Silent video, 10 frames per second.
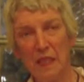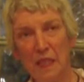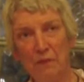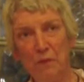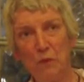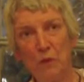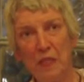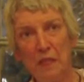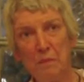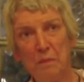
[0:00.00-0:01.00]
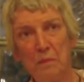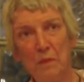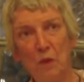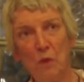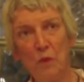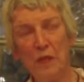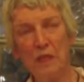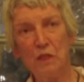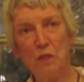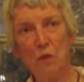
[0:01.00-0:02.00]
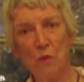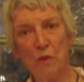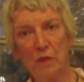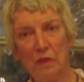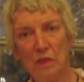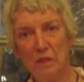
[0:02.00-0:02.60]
If you keep going toward